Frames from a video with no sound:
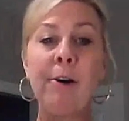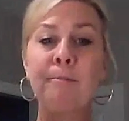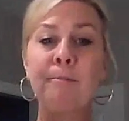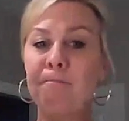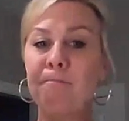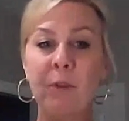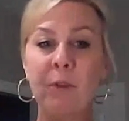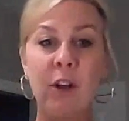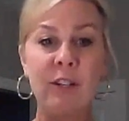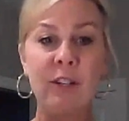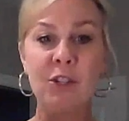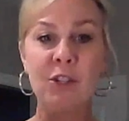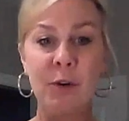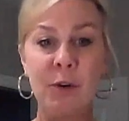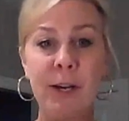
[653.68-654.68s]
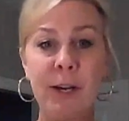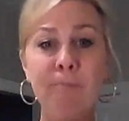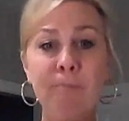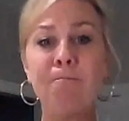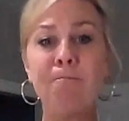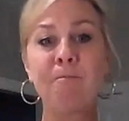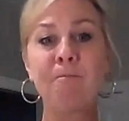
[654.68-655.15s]
Oh, y'all, it's so
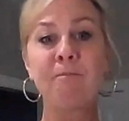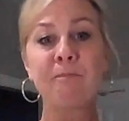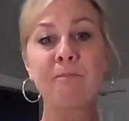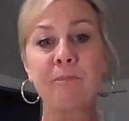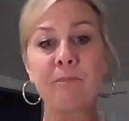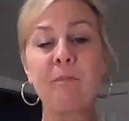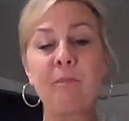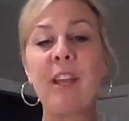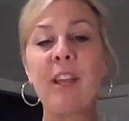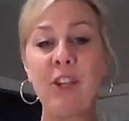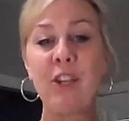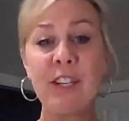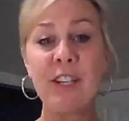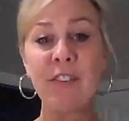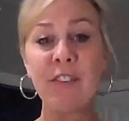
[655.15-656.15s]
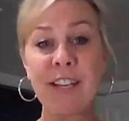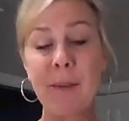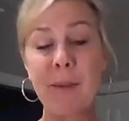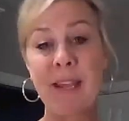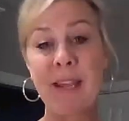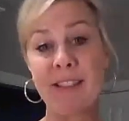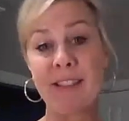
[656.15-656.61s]
good. You
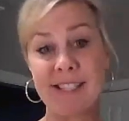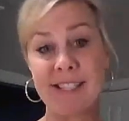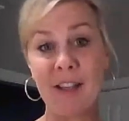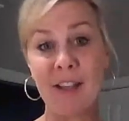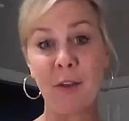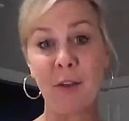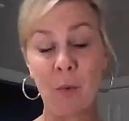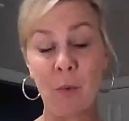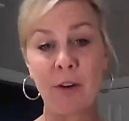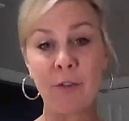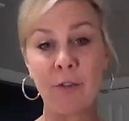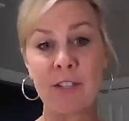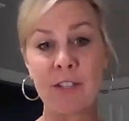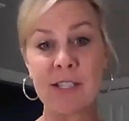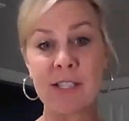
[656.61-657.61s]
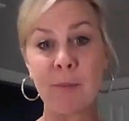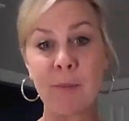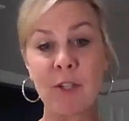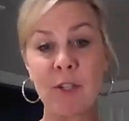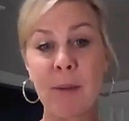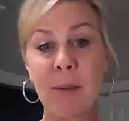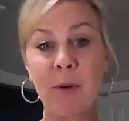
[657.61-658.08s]
definitely got to make these. And they're wonderful in the
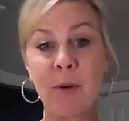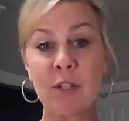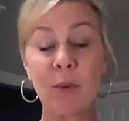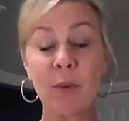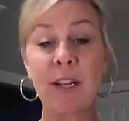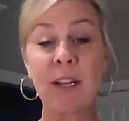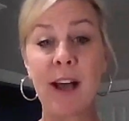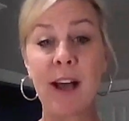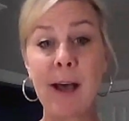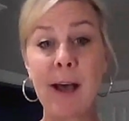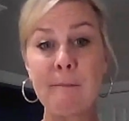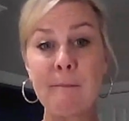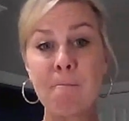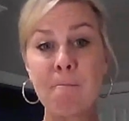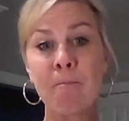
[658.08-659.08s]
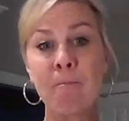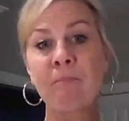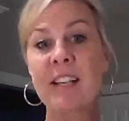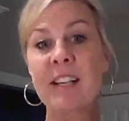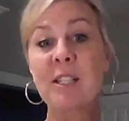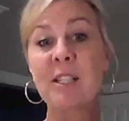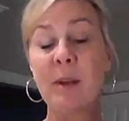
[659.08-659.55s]
summertime when it's really hot,
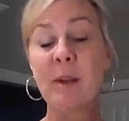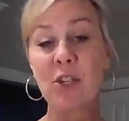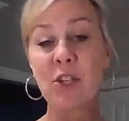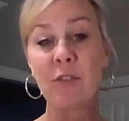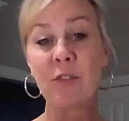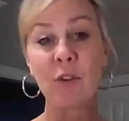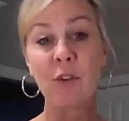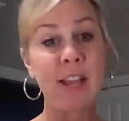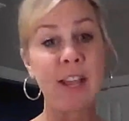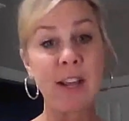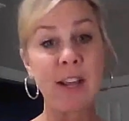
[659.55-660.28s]
especially if you